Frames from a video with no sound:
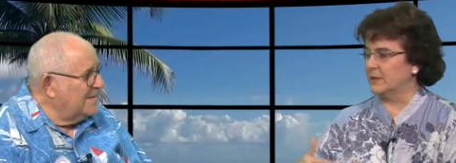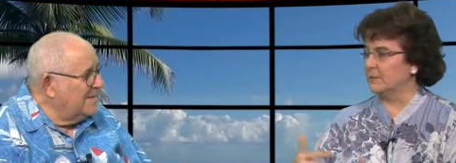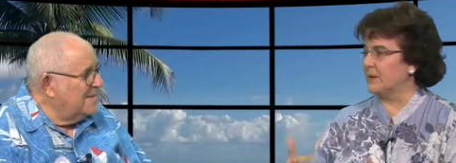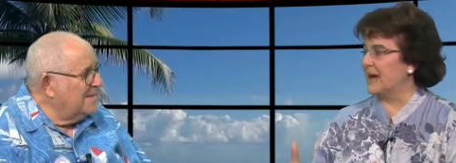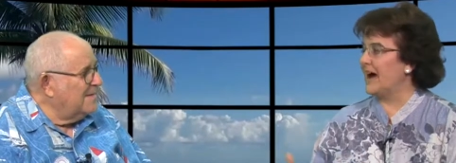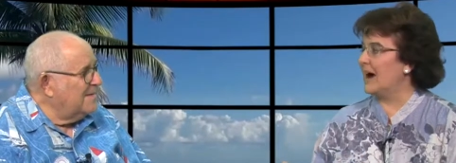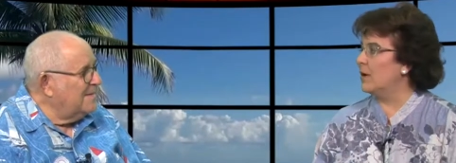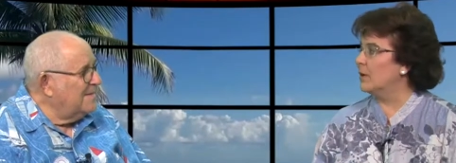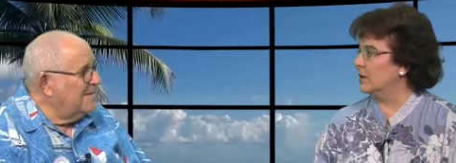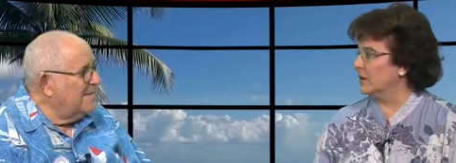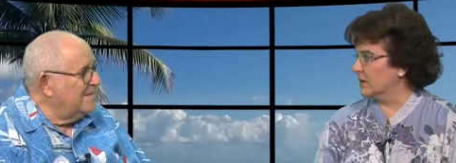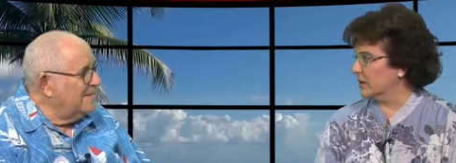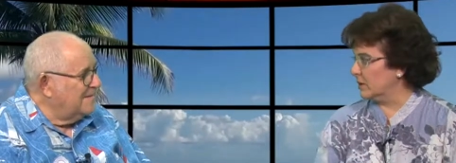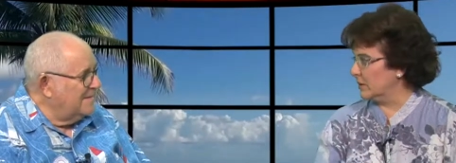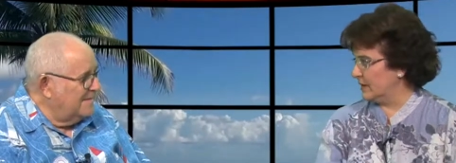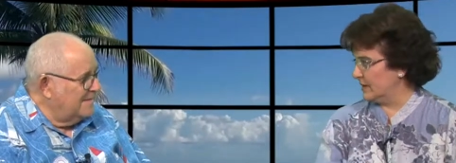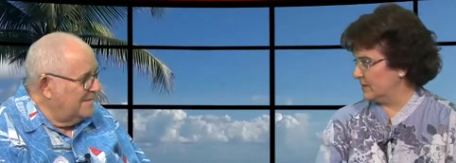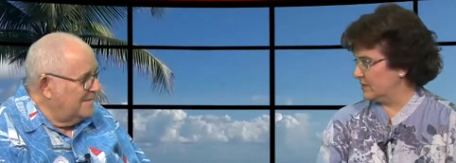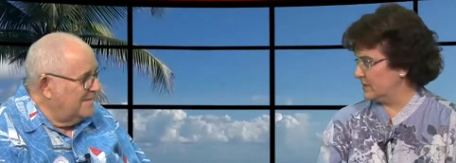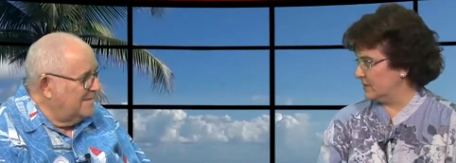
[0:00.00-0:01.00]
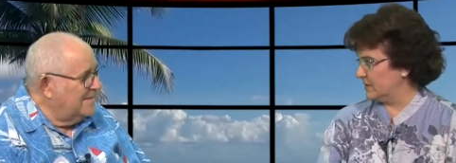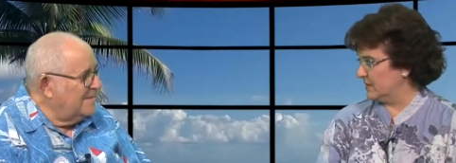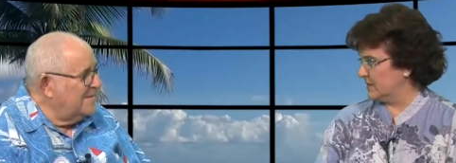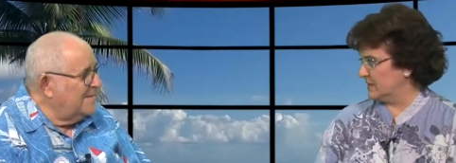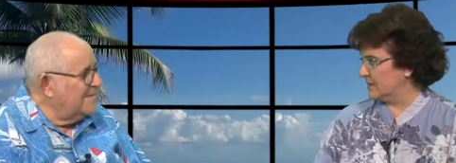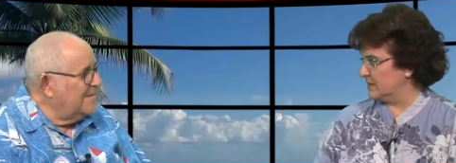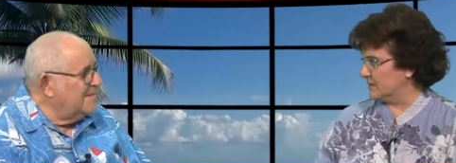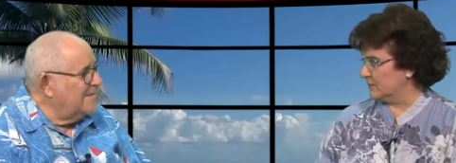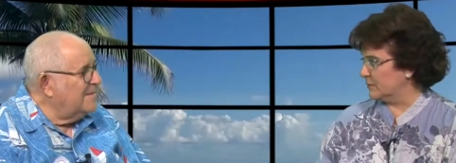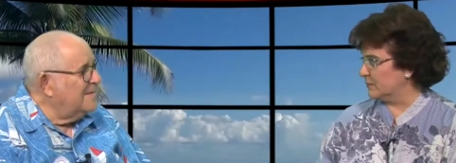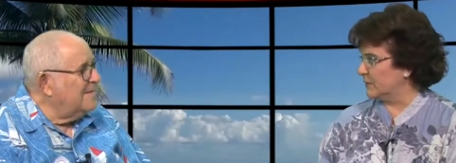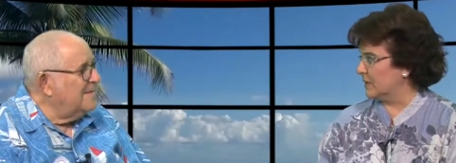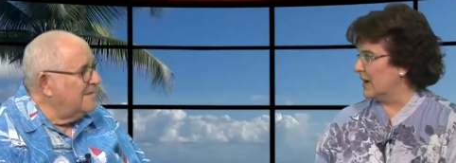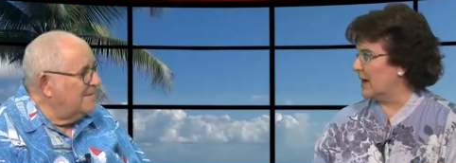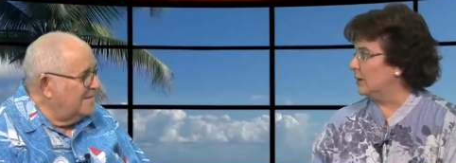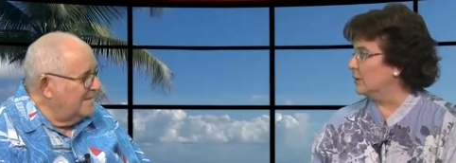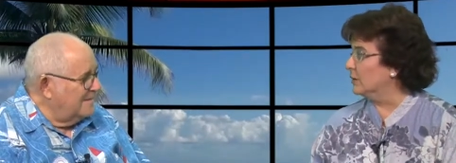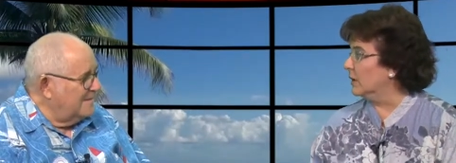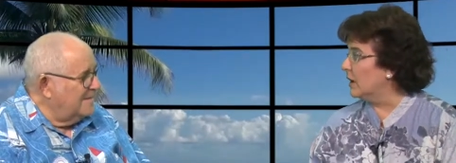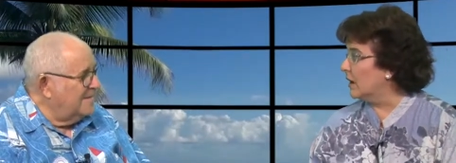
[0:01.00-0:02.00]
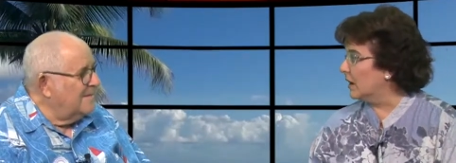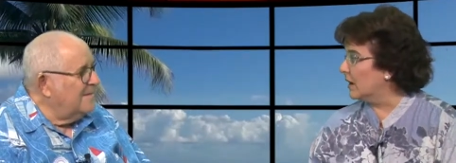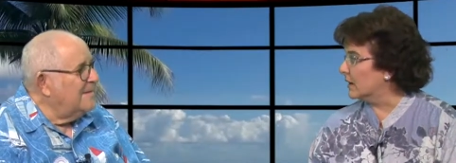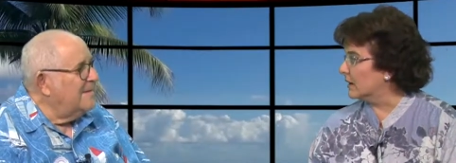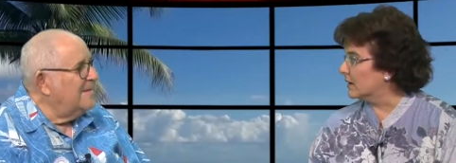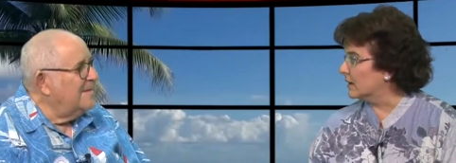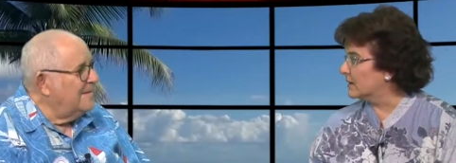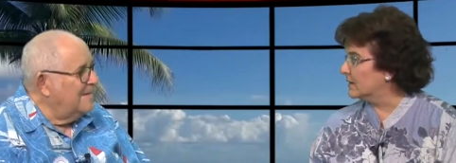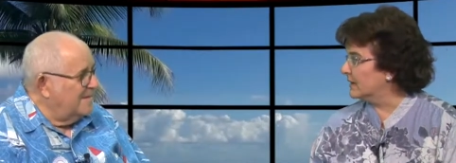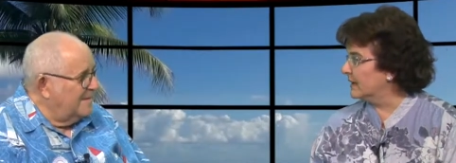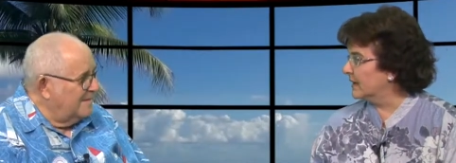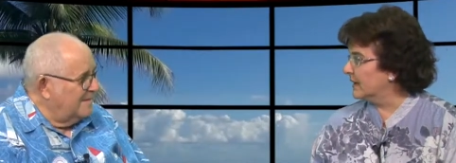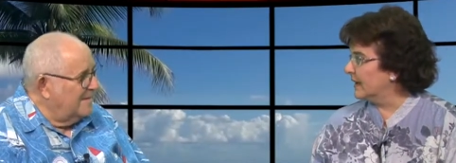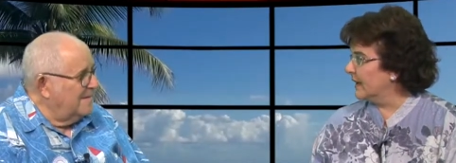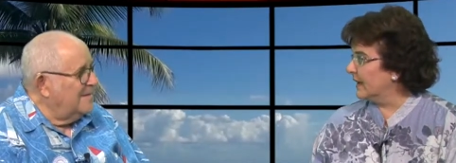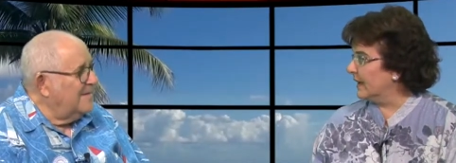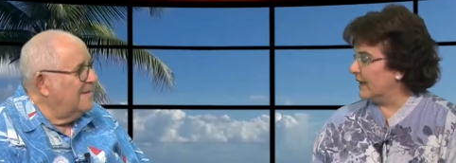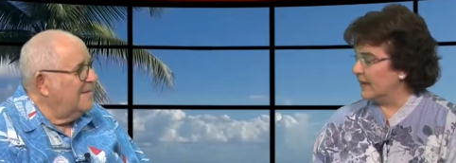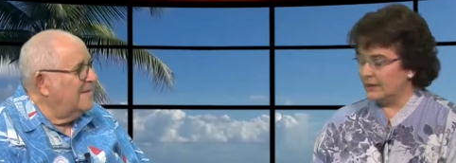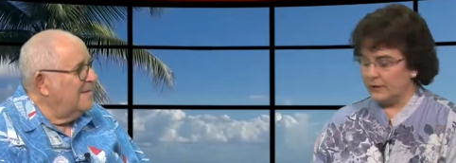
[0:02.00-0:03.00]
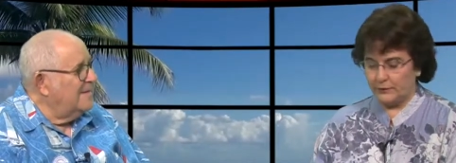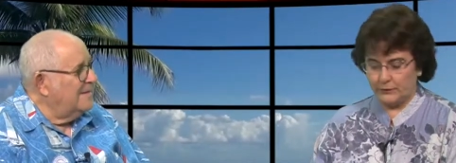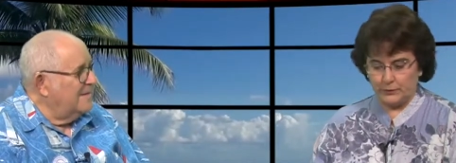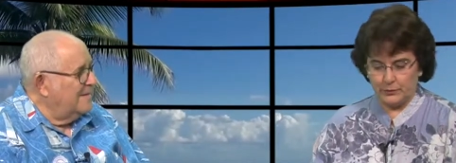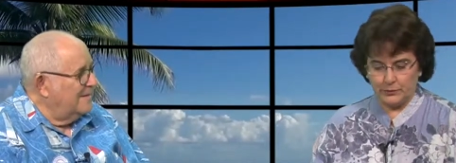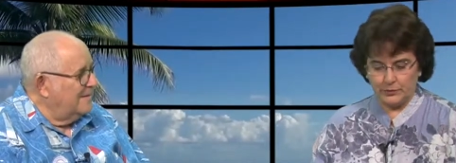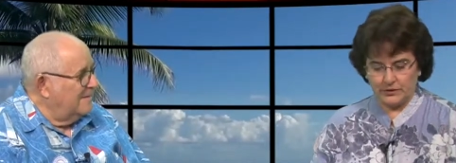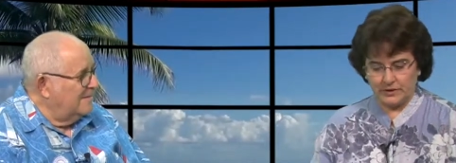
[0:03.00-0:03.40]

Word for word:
Speaker 1: power going to this, and for how long? And if you put